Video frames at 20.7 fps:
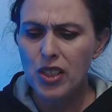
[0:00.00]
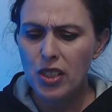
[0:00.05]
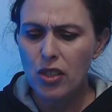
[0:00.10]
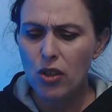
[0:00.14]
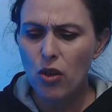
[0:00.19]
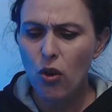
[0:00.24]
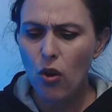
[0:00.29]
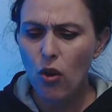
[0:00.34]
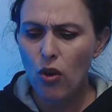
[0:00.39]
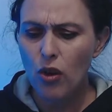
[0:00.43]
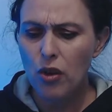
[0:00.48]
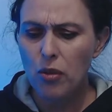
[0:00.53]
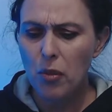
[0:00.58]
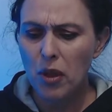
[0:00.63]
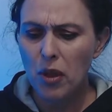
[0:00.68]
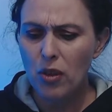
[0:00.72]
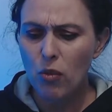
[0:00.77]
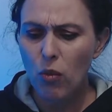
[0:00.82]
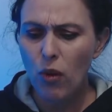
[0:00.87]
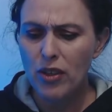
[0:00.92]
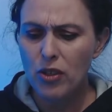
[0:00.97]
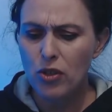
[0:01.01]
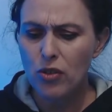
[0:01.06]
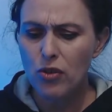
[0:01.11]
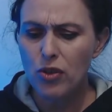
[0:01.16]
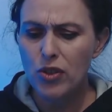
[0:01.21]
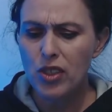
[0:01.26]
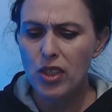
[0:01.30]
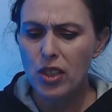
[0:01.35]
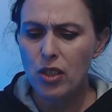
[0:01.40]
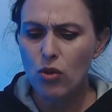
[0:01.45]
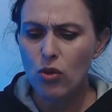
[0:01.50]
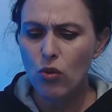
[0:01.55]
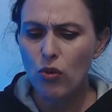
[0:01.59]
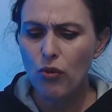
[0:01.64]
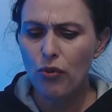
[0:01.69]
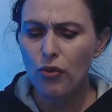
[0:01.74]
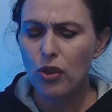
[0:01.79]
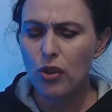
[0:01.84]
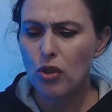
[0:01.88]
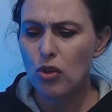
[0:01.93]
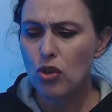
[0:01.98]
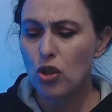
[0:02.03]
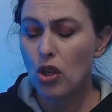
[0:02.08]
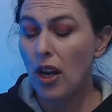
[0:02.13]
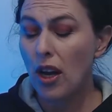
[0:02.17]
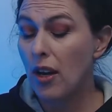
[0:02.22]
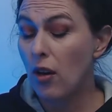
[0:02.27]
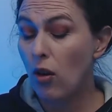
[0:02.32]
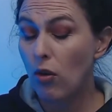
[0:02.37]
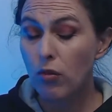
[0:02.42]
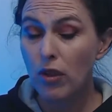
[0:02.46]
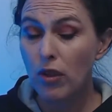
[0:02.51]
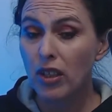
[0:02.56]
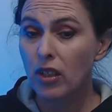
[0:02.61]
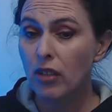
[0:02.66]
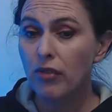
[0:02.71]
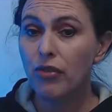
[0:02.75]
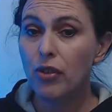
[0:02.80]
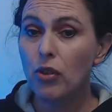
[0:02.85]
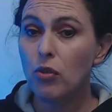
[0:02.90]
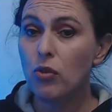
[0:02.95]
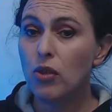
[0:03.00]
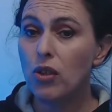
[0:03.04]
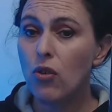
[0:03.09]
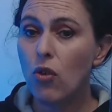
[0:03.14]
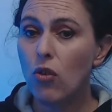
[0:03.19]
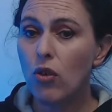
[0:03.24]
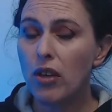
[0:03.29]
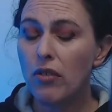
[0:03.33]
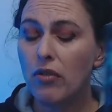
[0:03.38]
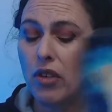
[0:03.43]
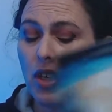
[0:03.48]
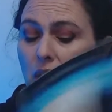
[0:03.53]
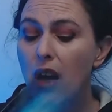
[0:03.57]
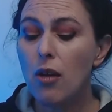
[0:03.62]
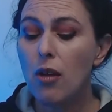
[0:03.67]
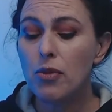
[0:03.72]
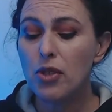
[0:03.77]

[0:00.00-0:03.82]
home and the way you see your future, and I really feel you're not giving up.